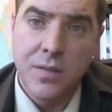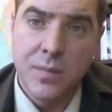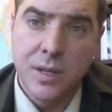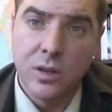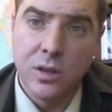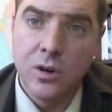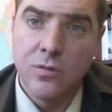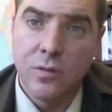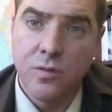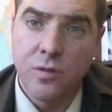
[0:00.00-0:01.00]
government learned
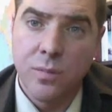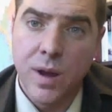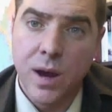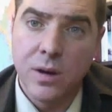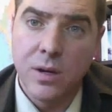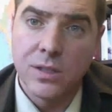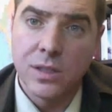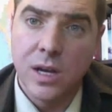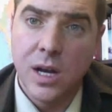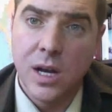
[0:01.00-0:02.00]
from foreign powers
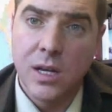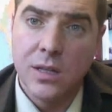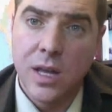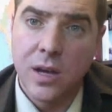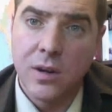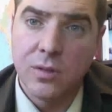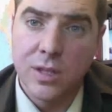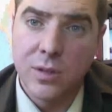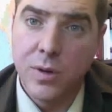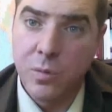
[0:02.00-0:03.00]
not
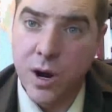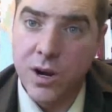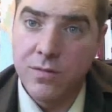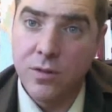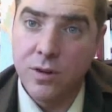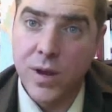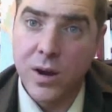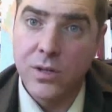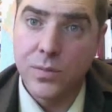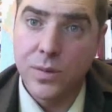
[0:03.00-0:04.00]
only to be wary of foreign
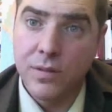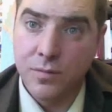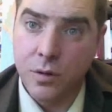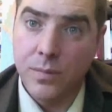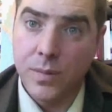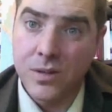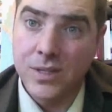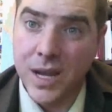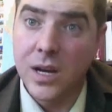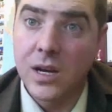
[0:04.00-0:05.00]
powers, but that foreign powers
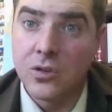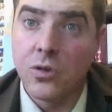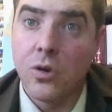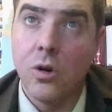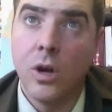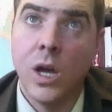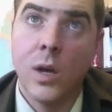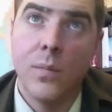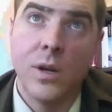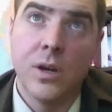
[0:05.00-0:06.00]
stayed in control
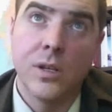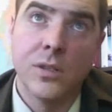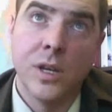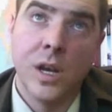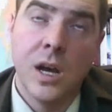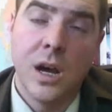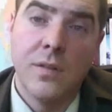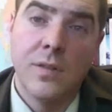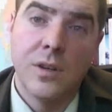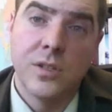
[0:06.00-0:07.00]
because
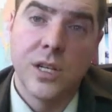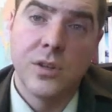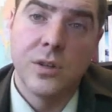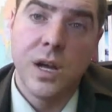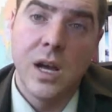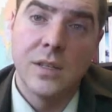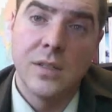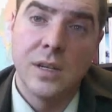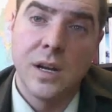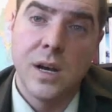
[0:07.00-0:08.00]
of their
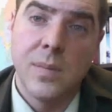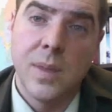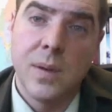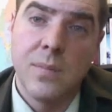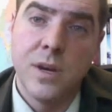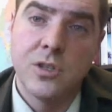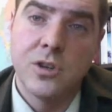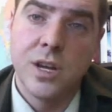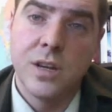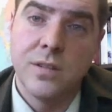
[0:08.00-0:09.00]
centralized
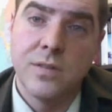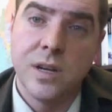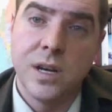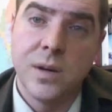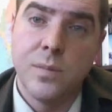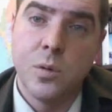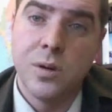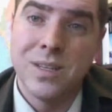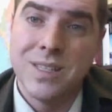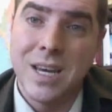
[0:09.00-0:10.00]
administrative
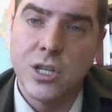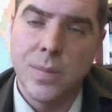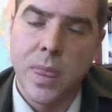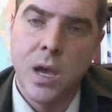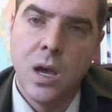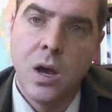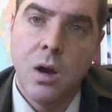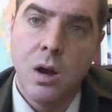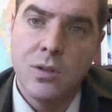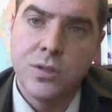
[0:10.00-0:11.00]
organization.
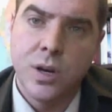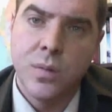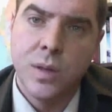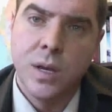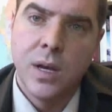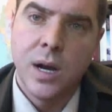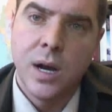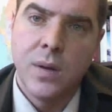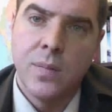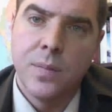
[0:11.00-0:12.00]
Also,
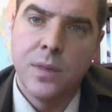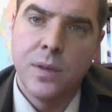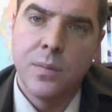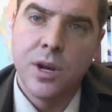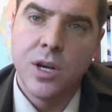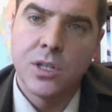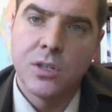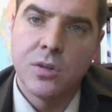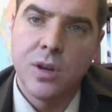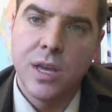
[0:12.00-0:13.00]
the British
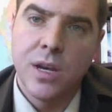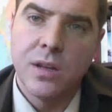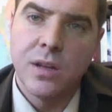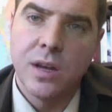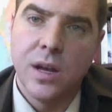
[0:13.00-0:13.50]
created